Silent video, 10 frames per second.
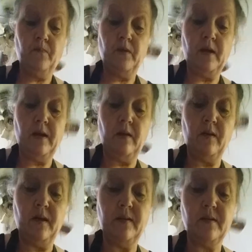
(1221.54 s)
Look at how
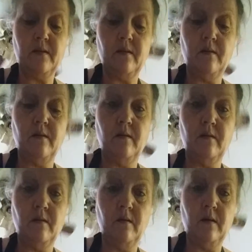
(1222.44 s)
nice.
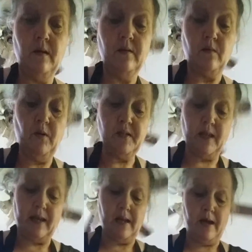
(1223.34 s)
Almost
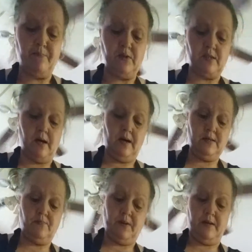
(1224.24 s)
like an
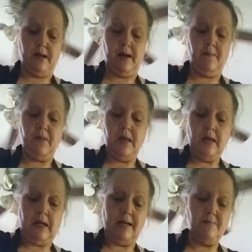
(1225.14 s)
applesauce, but not.
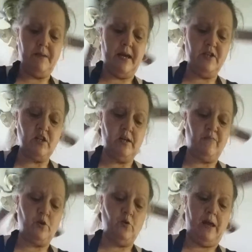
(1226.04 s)
I imagine
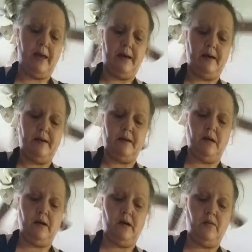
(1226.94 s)
if you had
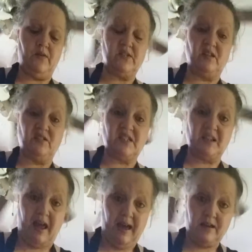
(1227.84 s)
those little
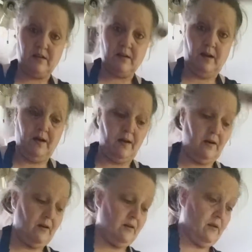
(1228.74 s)
snack
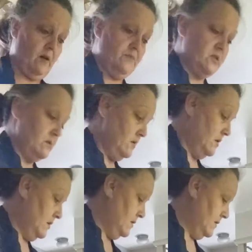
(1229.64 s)
cups,
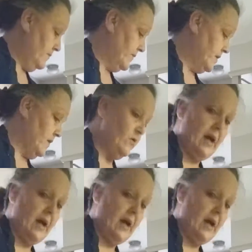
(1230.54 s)
if